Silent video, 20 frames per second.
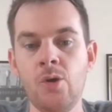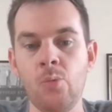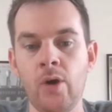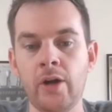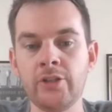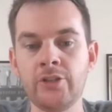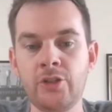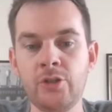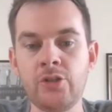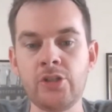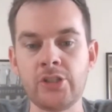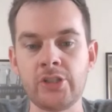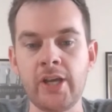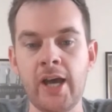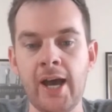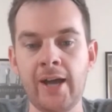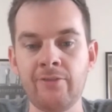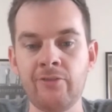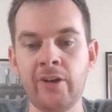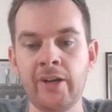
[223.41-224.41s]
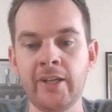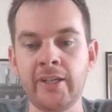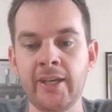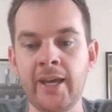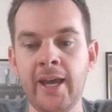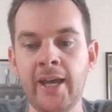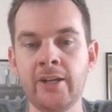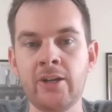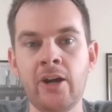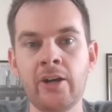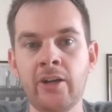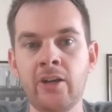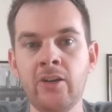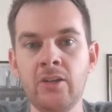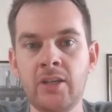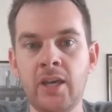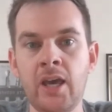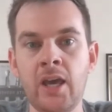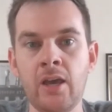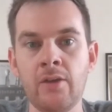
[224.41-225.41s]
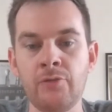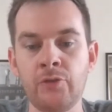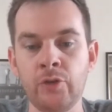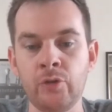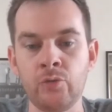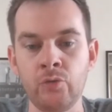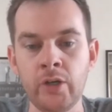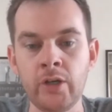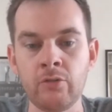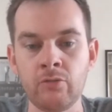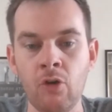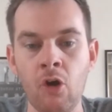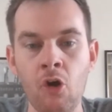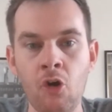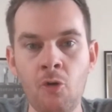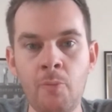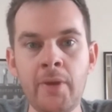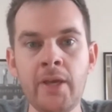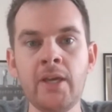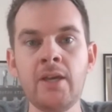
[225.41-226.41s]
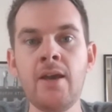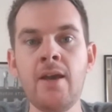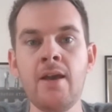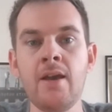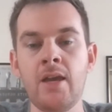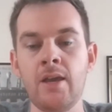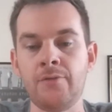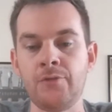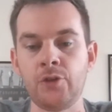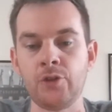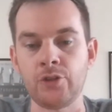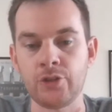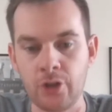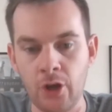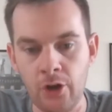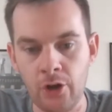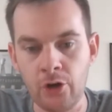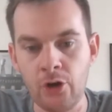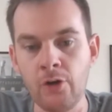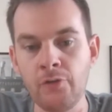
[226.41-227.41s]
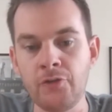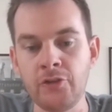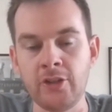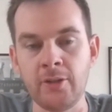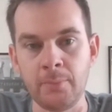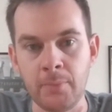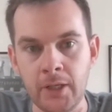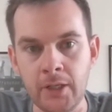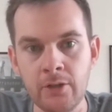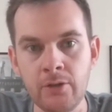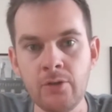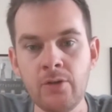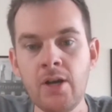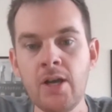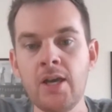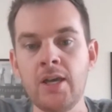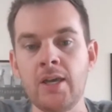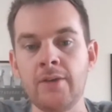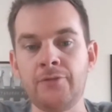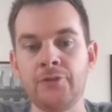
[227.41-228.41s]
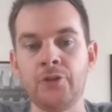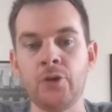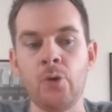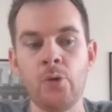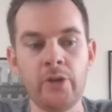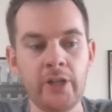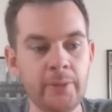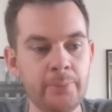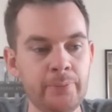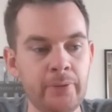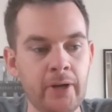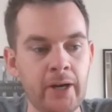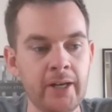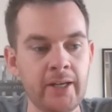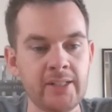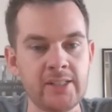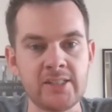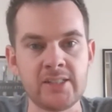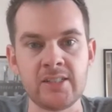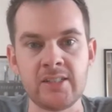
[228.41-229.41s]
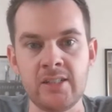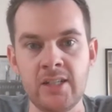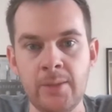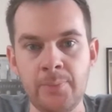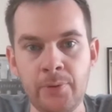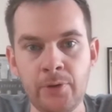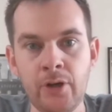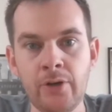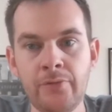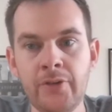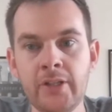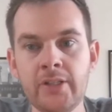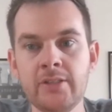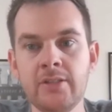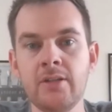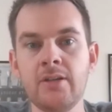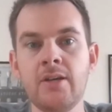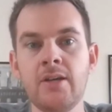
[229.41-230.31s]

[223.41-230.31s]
Once you start Renegade, I don't care if you Rick roll me, if you turn it off in the middle, if you only play a snippet of it,